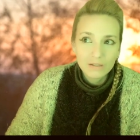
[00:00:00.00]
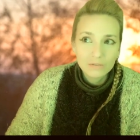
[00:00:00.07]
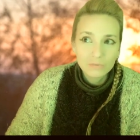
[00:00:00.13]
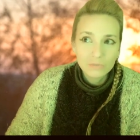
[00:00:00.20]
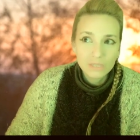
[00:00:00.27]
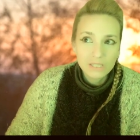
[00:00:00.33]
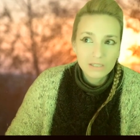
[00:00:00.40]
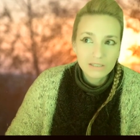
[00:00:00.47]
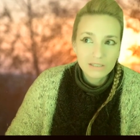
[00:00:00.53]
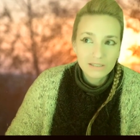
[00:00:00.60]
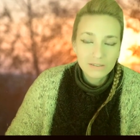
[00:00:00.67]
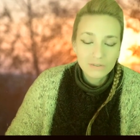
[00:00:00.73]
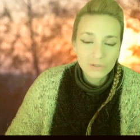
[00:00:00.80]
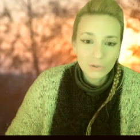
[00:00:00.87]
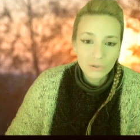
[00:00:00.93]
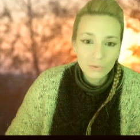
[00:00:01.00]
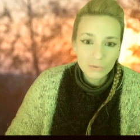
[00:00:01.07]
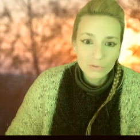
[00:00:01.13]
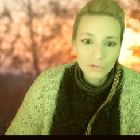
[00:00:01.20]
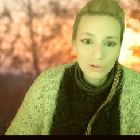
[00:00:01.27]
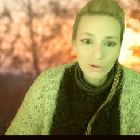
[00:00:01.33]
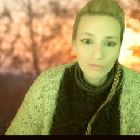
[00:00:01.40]
which is the
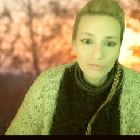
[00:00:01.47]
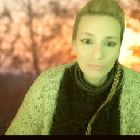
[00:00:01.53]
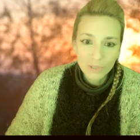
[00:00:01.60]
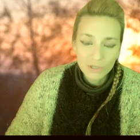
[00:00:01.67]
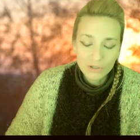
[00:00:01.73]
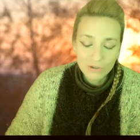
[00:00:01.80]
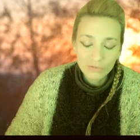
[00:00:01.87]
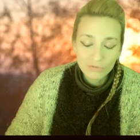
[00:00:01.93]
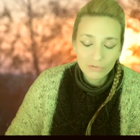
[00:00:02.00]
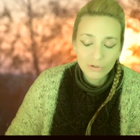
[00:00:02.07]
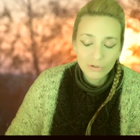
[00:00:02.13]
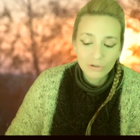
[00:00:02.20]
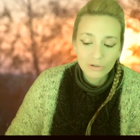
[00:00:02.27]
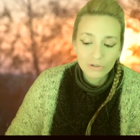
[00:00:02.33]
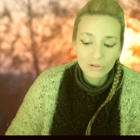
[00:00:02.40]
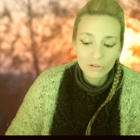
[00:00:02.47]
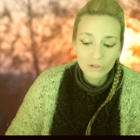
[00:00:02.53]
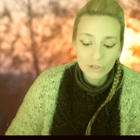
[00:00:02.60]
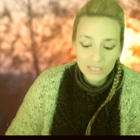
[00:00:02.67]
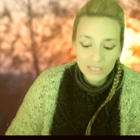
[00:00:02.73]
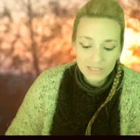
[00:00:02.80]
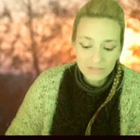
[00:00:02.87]
cause of much of our
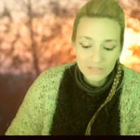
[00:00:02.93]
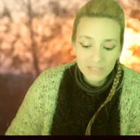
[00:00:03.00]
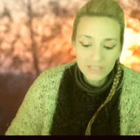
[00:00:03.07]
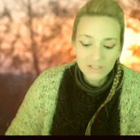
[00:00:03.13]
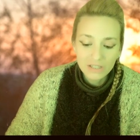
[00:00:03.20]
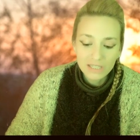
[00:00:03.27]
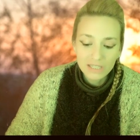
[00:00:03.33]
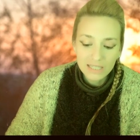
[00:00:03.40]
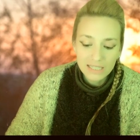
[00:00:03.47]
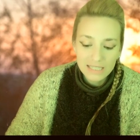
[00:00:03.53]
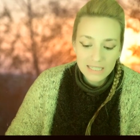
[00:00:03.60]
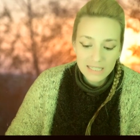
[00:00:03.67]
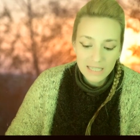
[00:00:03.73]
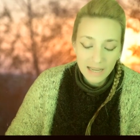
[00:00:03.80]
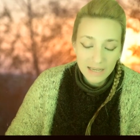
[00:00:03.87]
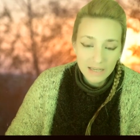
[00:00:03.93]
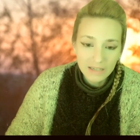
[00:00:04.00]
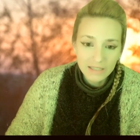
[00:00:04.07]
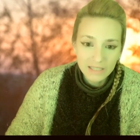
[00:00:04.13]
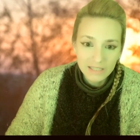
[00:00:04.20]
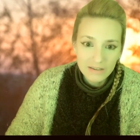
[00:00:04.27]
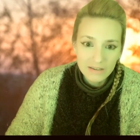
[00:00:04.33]
cognitive dissonance and denial
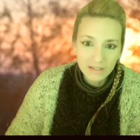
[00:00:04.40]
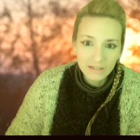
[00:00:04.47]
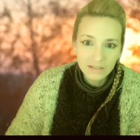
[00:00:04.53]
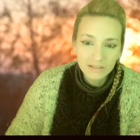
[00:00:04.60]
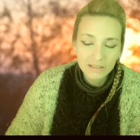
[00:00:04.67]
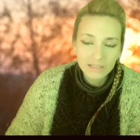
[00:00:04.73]
here.